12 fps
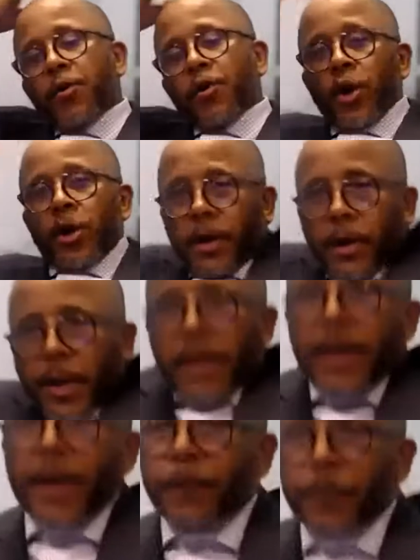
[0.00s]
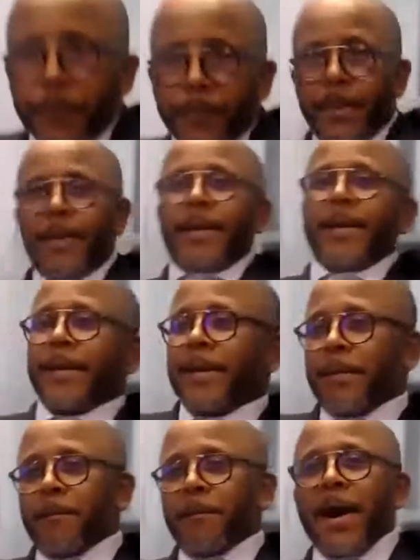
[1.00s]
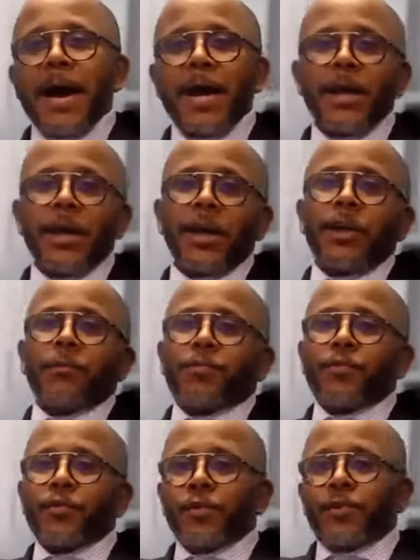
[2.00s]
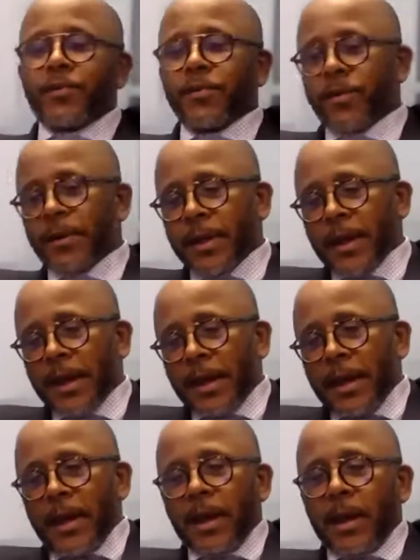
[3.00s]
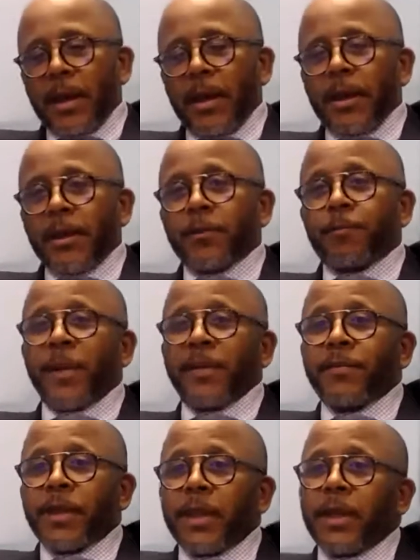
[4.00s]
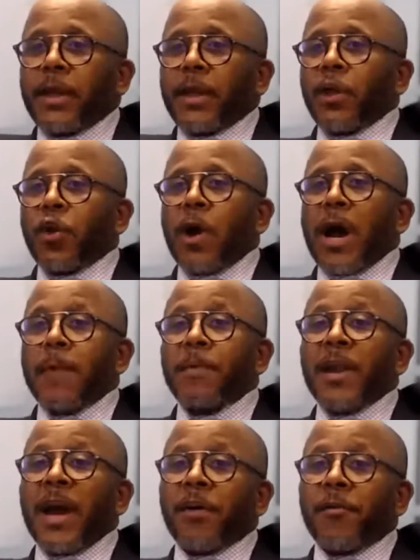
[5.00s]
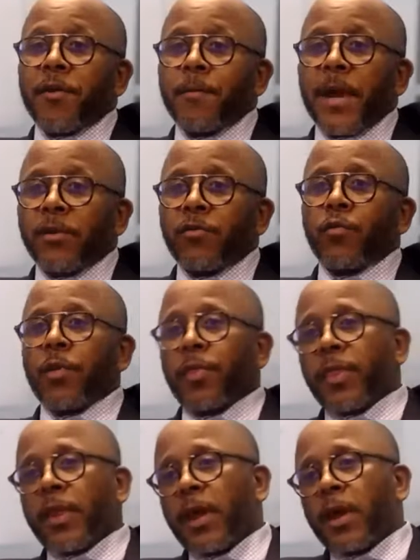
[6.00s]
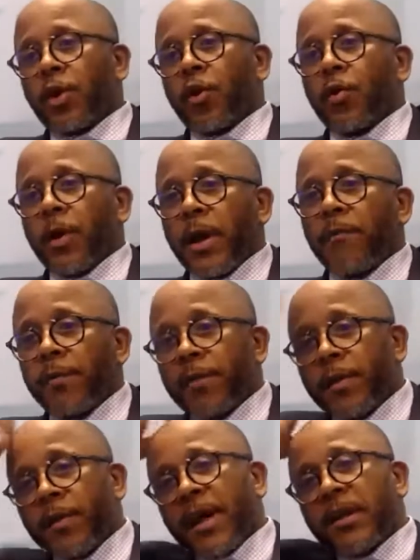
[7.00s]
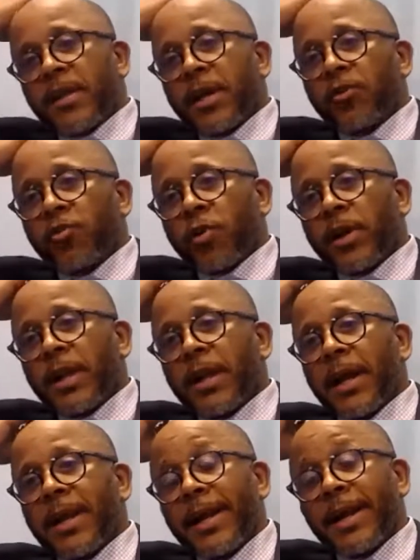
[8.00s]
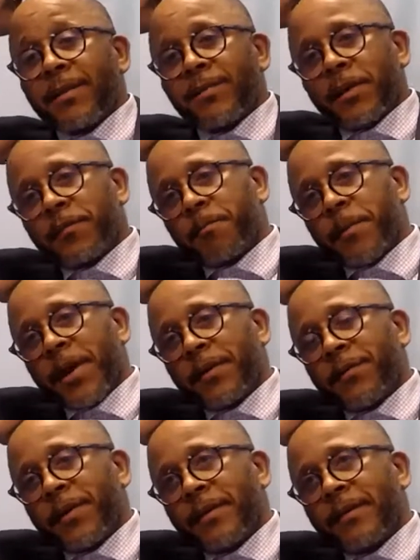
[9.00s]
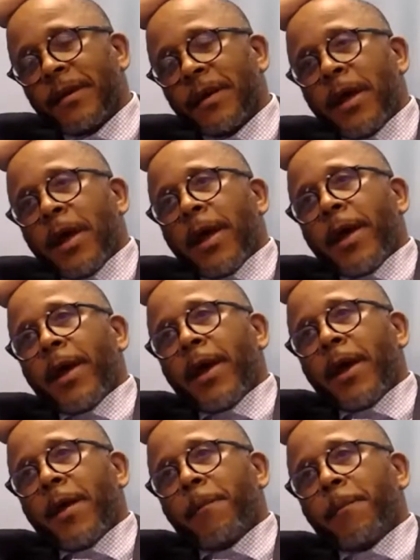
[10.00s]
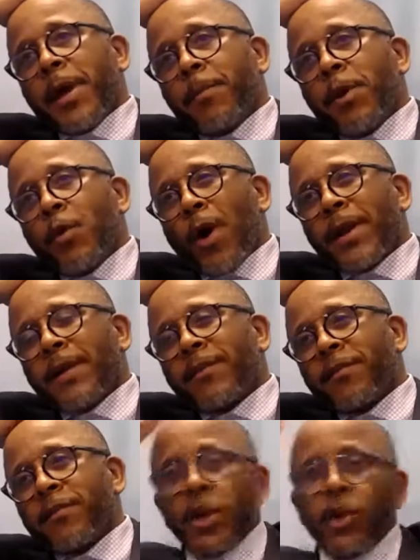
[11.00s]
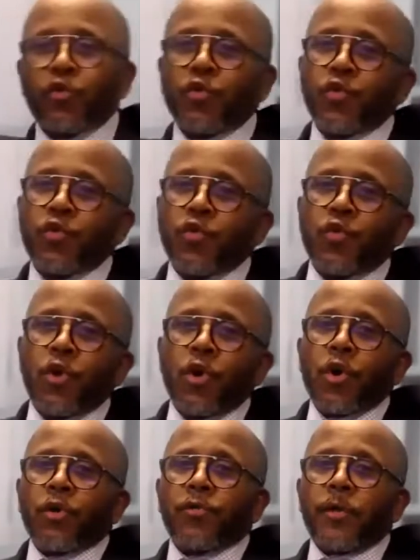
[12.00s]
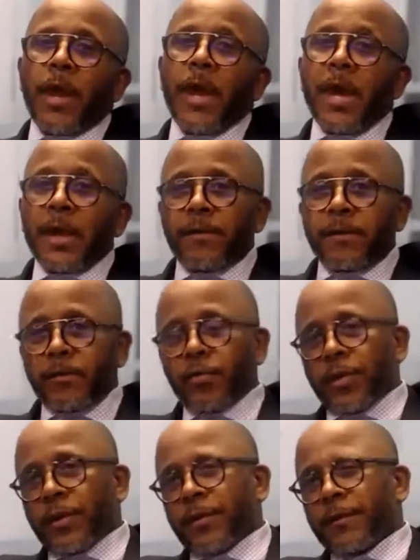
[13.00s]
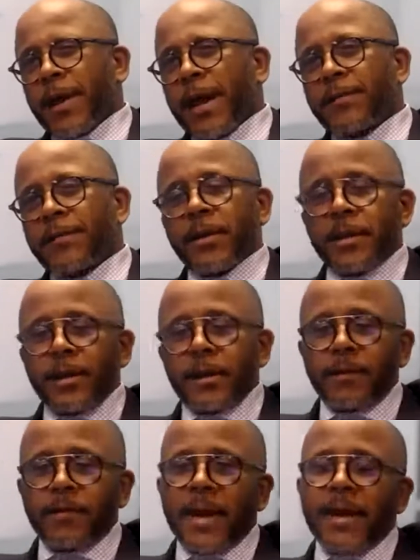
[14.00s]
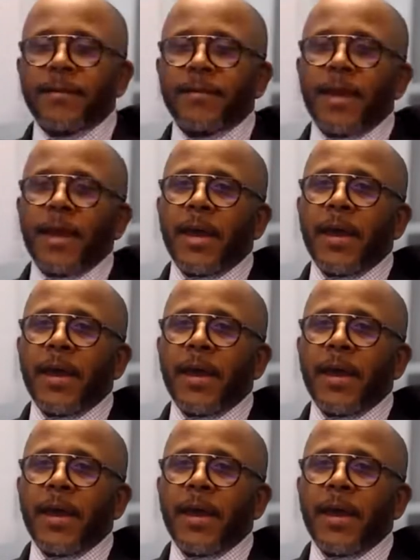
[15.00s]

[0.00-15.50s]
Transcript: Look, my input is basically, I'm in agreement with, everything that Dr. Tlaleng has just mentioned. Maybe what I just need to add to the discussion is that